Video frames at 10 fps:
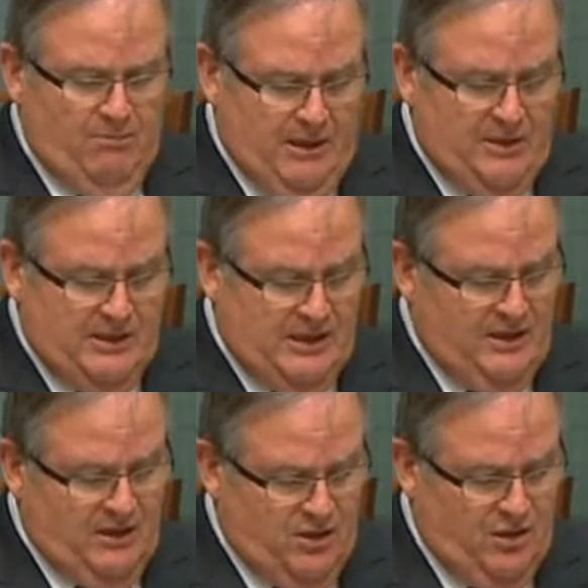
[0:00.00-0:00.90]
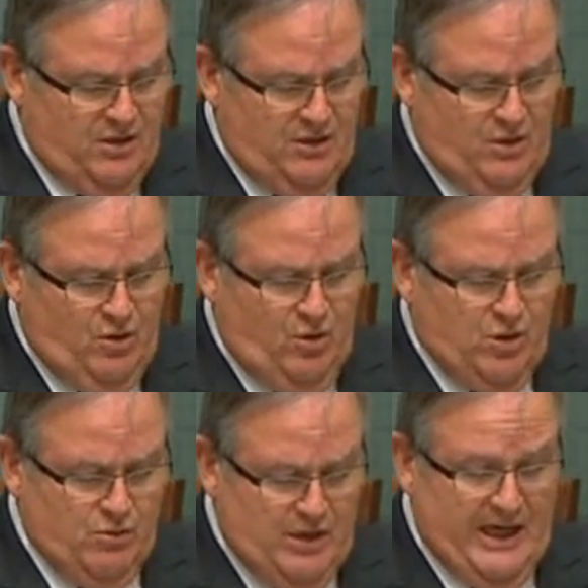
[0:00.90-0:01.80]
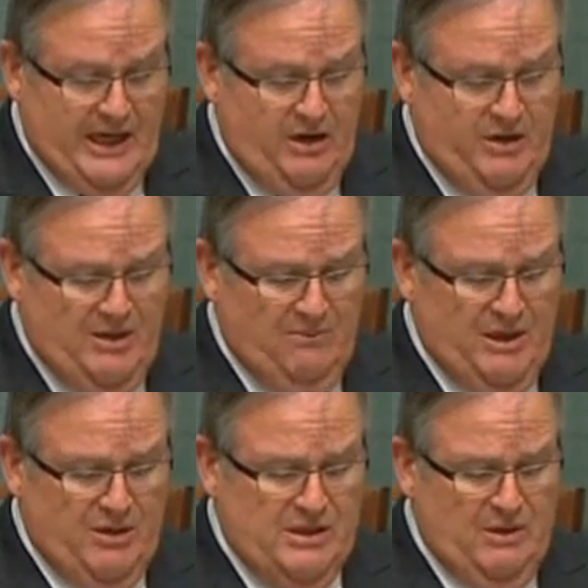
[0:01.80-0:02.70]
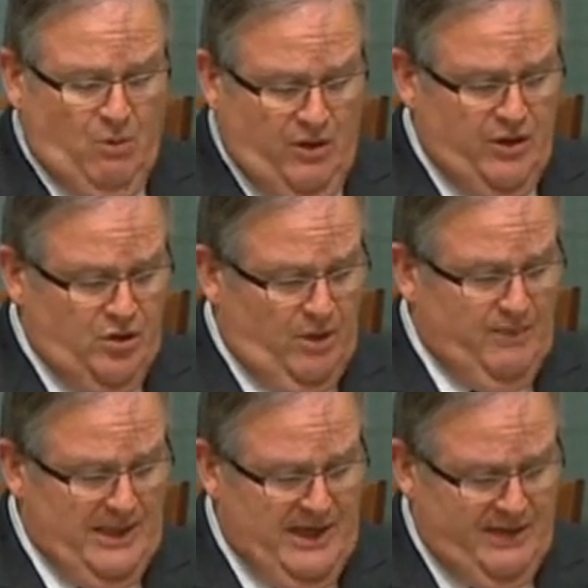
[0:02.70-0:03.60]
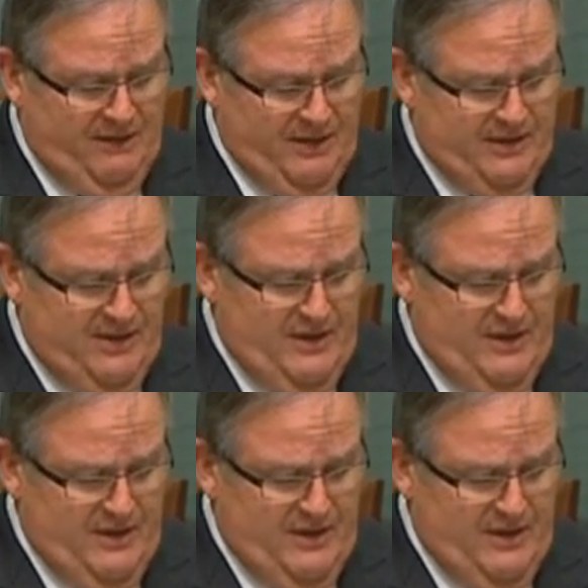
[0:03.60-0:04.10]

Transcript: Both said that the cost of the course was unknown to them because they wanted the job at the end of it.